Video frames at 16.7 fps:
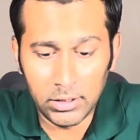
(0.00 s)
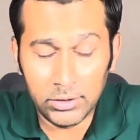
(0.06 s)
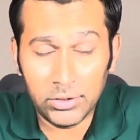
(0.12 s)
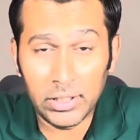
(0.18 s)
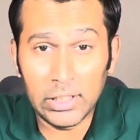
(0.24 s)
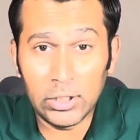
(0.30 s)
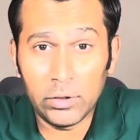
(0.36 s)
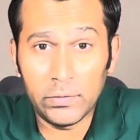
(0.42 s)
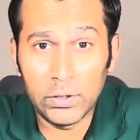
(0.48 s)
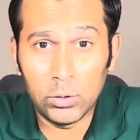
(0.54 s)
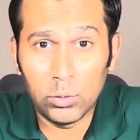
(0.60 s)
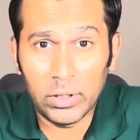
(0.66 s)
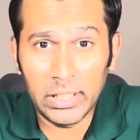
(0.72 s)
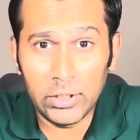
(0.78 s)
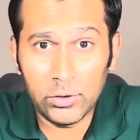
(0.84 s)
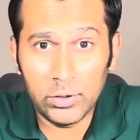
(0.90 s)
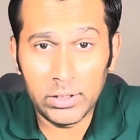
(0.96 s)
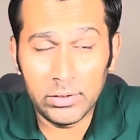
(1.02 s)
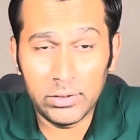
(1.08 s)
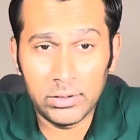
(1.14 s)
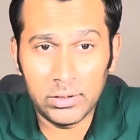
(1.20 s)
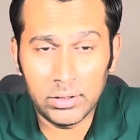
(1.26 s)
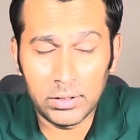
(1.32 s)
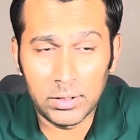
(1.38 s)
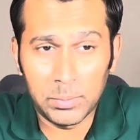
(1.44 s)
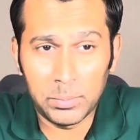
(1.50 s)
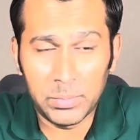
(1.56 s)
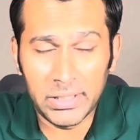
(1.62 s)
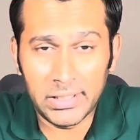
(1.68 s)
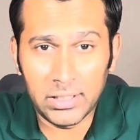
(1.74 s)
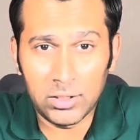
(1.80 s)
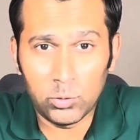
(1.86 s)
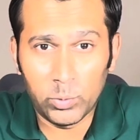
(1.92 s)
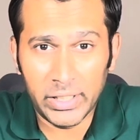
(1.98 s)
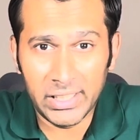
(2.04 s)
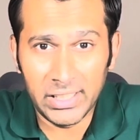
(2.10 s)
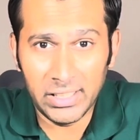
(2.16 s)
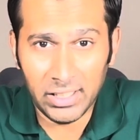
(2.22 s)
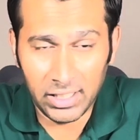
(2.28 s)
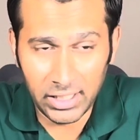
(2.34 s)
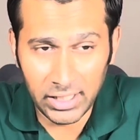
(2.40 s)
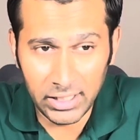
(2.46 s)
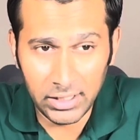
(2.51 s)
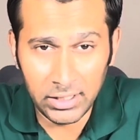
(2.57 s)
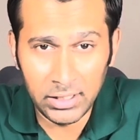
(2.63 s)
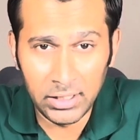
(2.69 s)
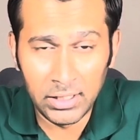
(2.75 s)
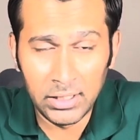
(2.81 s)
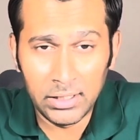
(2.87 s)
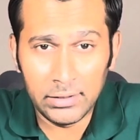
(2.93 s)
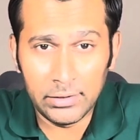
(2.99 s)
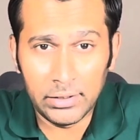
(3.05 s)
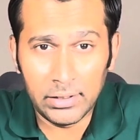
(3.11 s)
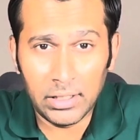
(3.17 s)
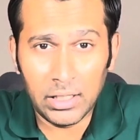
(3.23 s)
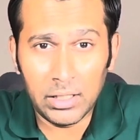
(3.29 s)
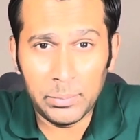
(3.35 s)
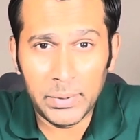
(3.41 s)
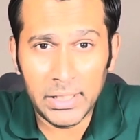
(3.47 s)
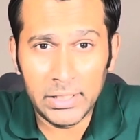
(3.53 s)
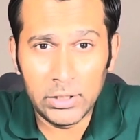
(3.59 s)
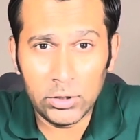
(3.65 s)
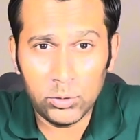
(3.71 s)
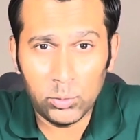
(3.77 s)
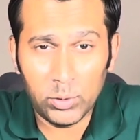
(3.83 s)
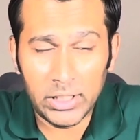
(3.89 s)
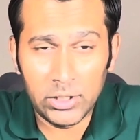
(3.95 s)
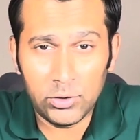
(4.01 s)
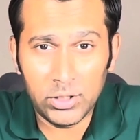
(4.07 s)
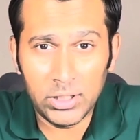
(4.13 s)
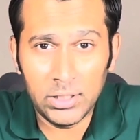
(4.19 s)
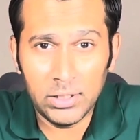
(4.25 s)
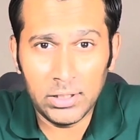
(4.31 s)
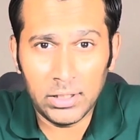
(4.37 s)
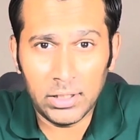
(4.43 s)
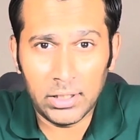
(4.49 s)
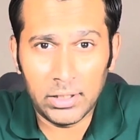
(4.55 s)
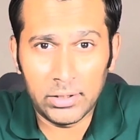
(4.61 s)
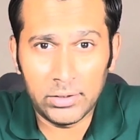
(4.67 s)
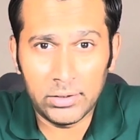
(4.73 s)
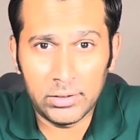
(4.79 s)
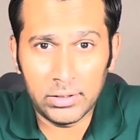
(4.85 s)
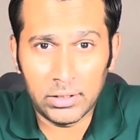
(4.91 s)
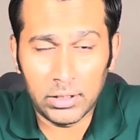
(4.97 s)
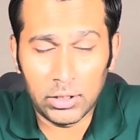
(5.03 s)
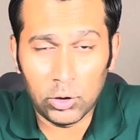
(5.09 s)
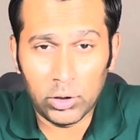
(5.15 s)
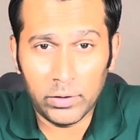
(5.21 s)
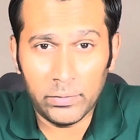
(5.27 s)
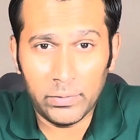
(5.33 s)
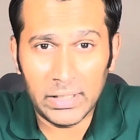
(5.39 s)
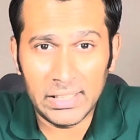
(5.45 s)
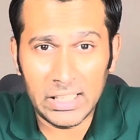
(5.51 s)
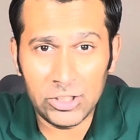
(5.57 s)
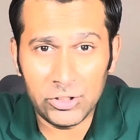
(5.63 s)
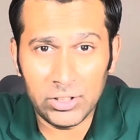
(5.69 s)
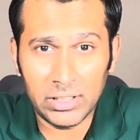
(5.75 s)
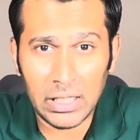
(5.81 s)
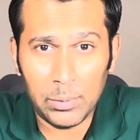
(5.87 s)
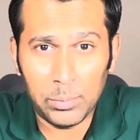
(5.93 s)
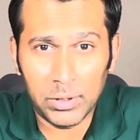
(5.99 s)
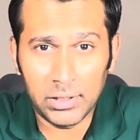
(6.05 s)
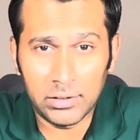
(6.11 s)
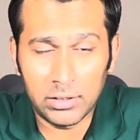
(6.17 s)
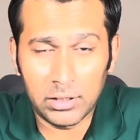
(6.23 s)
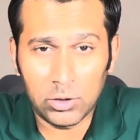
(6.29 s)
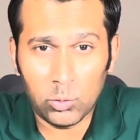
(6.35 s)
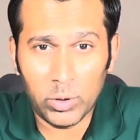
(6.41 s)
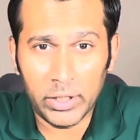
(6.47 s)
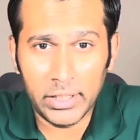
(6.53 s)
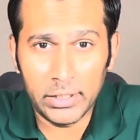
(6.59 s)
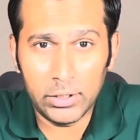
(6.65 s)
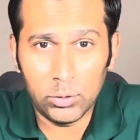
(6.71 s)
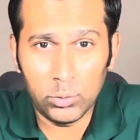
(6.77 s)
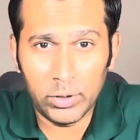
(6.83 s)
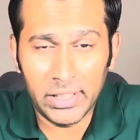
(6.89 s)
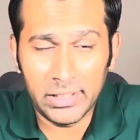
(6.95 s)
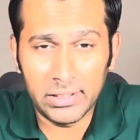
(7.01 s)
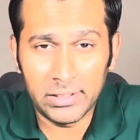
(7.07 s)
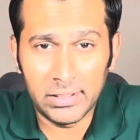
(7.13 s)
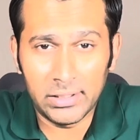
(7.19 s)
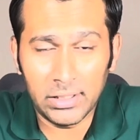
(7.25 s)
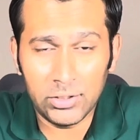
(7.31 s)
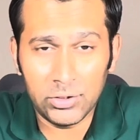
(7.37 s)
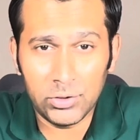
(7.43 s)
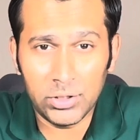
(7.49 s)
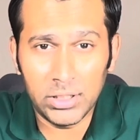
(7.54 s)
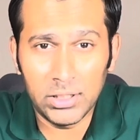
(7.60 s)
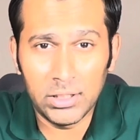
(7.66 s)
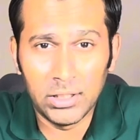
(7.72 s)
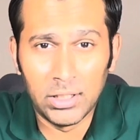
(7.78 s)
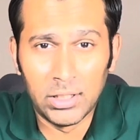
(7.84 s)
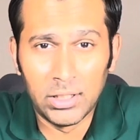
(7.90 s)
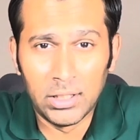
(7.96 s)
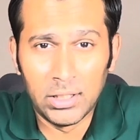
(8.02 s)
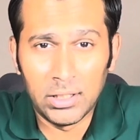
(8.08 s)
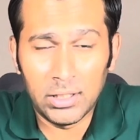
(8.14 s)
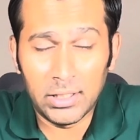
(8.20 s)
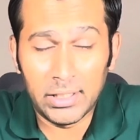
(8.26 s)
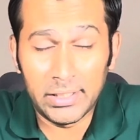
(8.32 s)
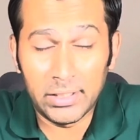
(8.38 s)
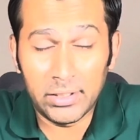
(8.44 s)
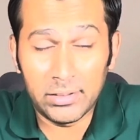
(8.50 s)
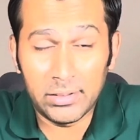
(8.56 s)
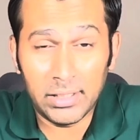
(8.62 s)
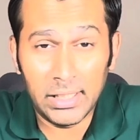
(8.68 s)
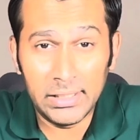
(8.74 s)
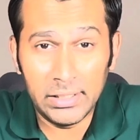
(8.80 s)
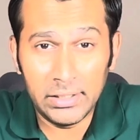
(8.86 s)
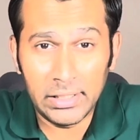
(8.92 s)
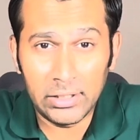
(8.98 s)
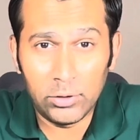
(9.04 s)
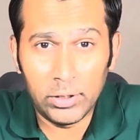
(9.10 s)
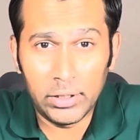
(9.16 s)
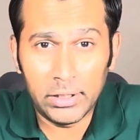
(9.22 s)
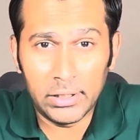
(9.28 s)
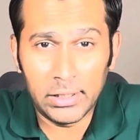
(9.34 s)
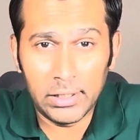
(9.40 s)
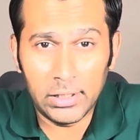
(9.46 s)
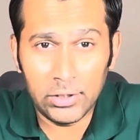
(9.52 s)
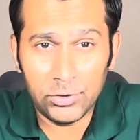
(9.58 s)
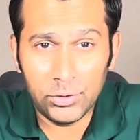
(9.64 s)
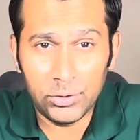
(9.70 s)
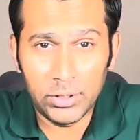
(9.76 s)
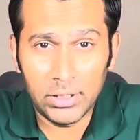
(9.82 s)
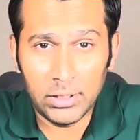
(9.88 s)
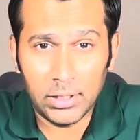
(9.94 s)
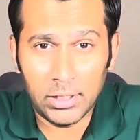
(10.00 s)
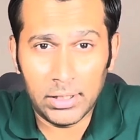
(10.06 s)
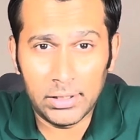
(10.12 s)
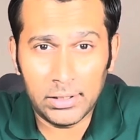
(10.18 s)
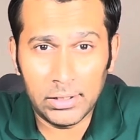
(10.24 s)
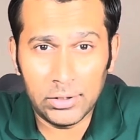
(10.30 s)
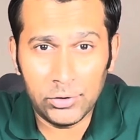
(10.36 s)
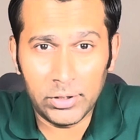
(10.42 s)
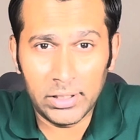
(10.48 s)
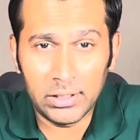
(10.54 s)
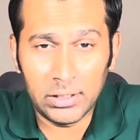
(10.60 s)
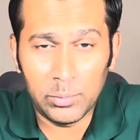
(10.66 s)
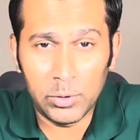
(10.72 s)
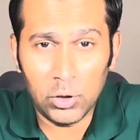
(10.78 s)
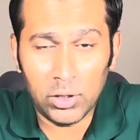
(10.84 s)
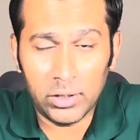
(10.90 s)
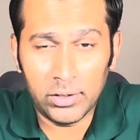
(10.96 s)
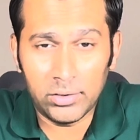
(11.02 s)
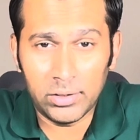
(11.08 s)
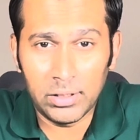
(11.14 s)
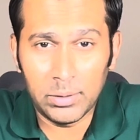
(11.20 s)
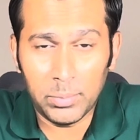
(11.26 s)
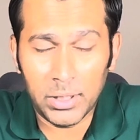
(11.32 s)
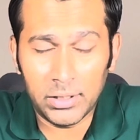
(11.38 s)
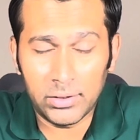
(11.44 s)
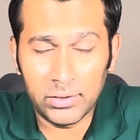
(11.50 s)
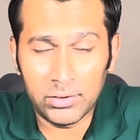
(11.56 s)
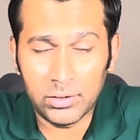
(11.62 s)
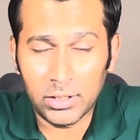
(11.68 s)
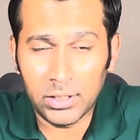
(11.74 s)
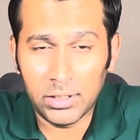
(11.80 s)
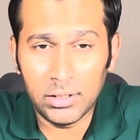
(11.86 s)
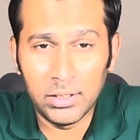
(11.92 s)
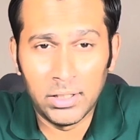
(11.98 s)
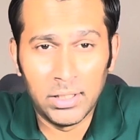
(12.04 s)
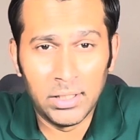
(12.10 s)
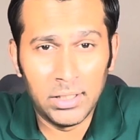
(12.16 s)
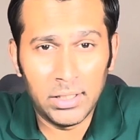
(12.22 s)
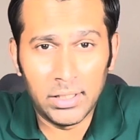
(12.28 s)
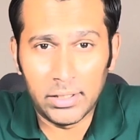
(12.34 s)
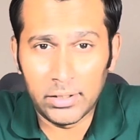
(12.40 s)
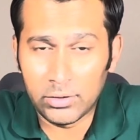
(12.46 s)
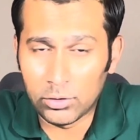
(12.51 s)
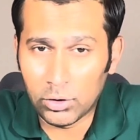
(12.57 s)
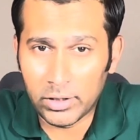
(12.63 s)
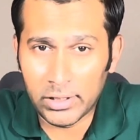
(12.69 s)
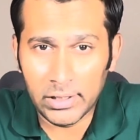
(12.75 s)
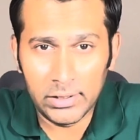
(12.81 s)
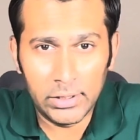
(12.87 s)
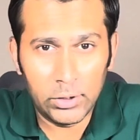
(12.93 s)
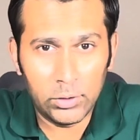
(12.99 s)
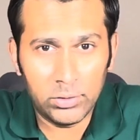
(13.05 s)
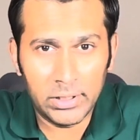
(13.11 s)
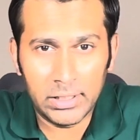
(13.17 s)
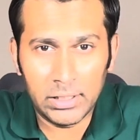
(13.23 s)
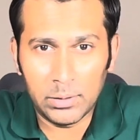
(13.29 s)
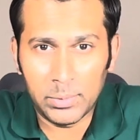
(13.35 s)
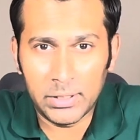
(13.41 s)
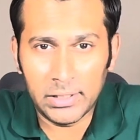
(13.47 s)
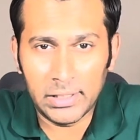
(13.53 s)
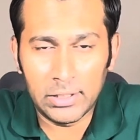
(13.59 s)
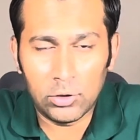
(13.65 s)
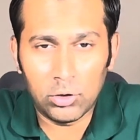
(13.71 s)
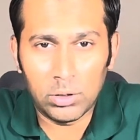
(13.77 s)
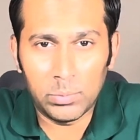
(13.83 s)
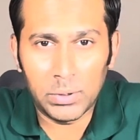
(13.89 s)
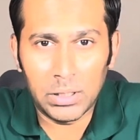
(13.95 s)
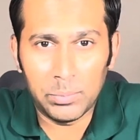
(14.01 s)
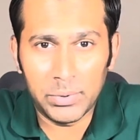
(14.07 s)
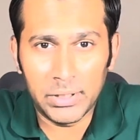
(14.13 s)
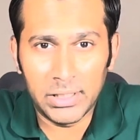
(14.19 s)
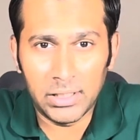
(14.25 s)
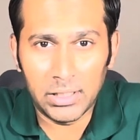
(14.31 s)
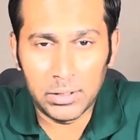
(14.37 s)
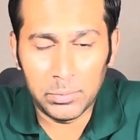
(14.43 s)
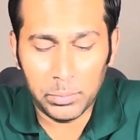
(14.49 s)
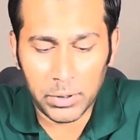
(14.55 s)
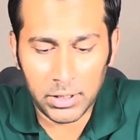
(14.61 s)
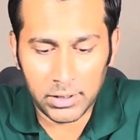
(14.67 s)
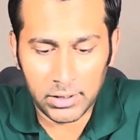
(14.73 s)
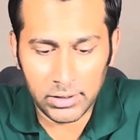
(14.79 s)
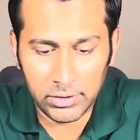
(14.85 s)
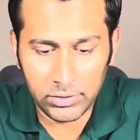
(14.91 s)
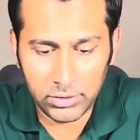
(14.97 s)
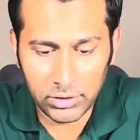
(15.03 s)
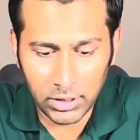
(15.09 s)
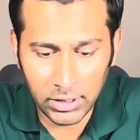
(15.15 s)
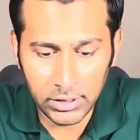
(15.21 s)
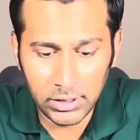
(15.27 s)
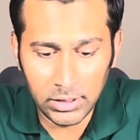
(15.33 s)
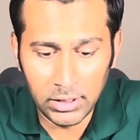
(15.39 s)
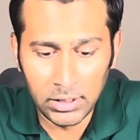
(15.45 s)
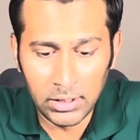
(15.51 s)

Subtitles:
Threat of new entrants, it is very high. There are barriers to entry, as a lot of financial capital is required to enter the industry, and it is a highly regulated industry. And considering the bureaucracy in Pakistan, it is not easy to set up a telecom company in Pakistan.